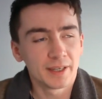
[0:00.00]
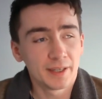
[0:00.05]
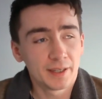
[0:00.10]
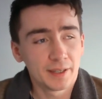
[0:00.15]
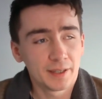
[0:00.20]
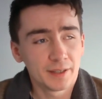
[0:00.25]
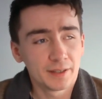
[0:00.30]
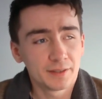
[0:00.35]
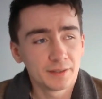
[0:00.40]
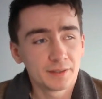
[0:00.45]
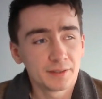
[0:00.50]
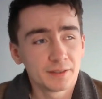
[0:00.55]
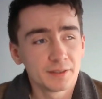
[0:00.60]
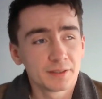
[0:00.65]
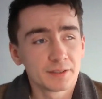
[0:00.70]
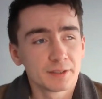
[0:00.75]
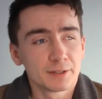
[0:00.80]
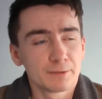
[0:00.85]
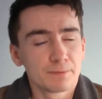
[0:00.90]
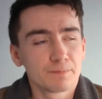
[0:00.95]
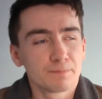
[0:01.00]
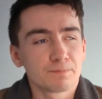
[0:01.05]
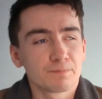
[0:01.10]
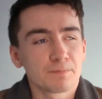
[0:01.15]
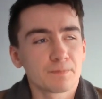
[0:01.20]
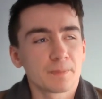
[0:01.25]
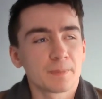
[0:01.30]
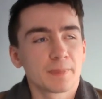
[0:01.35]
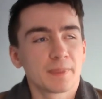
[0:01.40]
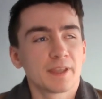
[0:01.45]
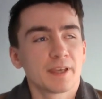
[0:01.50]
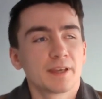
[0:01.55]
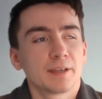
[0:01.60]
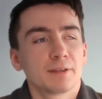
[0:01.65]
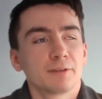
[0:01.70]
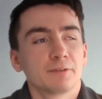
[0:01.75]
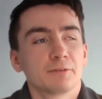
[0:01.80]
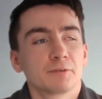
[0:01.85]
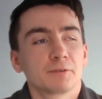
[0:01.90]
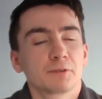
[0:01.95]
And
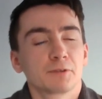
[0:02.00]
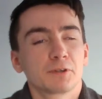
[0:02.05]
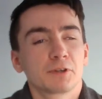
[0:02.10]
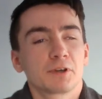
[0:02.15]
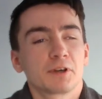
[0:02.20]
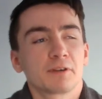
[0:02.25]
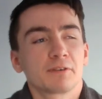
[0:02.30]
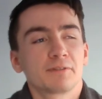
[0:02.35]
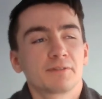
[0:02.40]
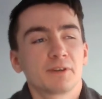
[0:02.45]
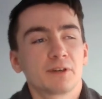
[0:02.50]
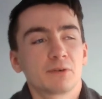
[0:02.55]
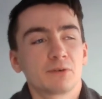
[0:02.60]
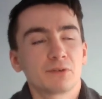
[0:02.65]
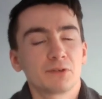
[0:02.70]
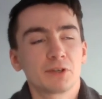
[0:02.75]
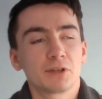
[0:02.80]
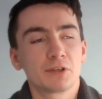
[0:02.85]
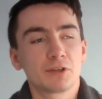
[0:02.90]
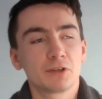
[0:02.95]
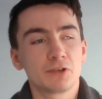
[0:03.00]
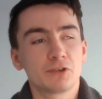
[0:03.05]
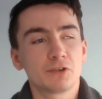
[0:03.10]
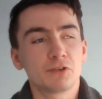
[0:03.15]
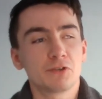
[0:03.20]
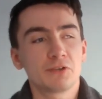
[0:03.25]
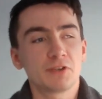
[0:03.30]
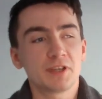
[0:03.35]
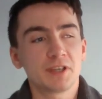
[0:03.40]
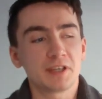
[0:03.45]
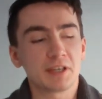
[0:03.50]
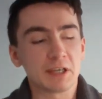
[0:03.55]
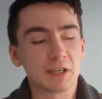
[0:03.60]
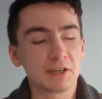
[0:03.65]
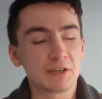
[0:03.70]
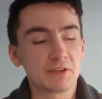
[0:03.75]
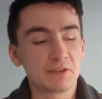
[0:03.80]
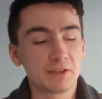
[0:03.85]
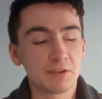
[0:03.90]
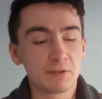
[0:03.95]
then I felt the
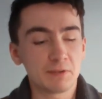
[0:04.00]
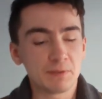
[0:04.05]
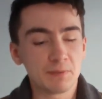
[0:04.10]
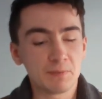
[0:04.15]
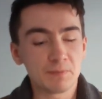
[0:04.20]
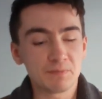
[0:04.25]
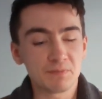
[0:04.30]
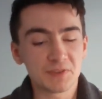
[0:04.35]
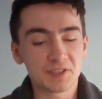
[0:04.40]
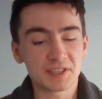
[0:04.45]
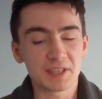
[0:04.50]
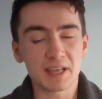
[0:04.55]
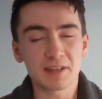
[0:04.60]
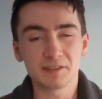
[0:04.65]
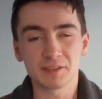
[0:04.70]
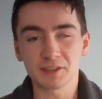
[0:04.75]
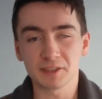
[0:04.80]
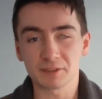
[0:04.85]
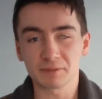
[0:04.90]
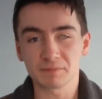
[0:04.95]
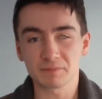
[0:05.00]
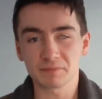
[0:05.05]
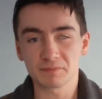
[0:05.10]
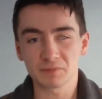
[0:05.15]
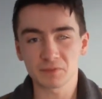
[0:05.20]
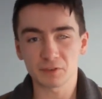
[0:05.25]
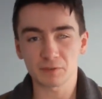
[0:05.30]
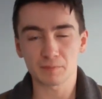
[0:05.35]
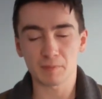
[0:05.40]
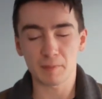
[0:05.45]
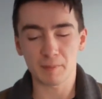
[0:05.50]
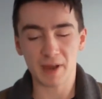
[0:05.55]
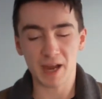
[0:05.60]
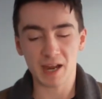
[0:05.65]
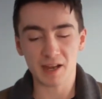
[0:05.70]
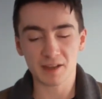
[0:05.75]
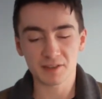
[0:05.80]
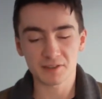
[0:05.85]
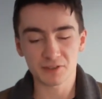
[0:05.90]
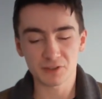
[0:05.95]
centre of my
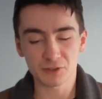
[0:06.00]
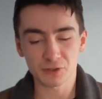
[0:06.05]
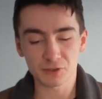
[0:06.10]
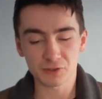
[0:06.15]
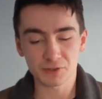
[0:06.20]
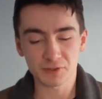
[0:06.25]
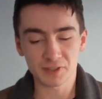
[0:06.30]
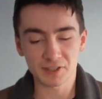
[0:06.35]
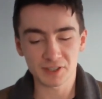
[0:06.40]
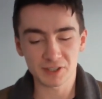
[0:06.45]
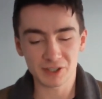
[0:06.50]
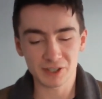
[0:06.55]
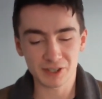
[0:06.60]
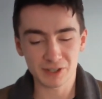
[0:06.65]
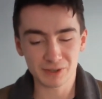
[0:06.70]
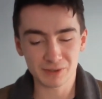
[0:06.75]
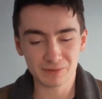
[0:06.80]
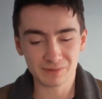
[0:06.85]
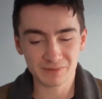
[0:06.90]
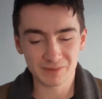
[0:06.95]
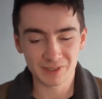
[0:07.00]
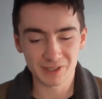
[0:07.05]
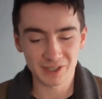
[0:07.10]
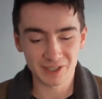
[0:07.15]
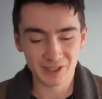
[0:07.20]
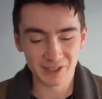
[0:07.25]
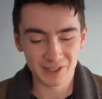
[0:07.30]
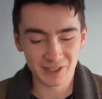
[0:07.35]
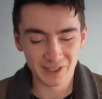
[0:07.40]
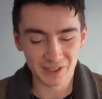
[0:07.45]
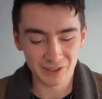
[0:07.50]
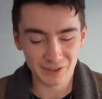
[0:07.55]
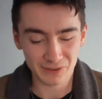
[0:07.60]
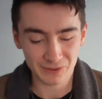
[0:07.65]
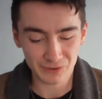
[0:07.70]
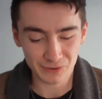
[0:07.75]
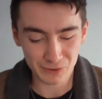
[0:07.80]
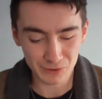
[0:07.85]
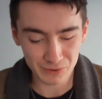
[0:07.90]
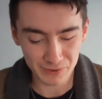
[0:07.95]
mass just tilt
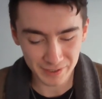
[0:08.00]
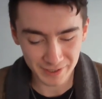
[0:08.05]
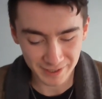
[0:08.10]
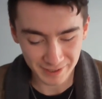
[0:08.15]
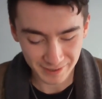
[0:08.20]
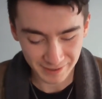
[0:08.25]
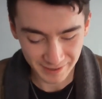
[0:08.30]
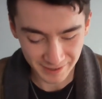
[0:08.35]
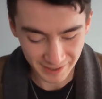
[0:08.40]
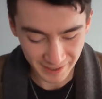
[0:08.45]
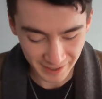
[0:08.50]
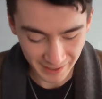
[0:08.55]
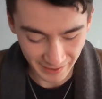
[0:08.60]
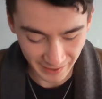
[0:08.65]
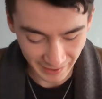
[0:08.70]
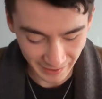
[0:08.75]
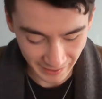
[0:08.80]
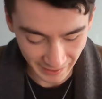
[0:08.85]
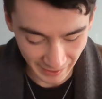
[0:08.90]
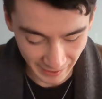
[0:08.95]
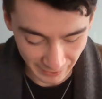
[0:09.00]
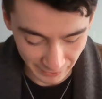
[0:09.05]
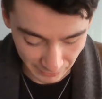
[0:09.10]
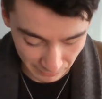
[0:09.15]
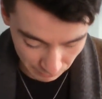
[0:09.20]
forward, and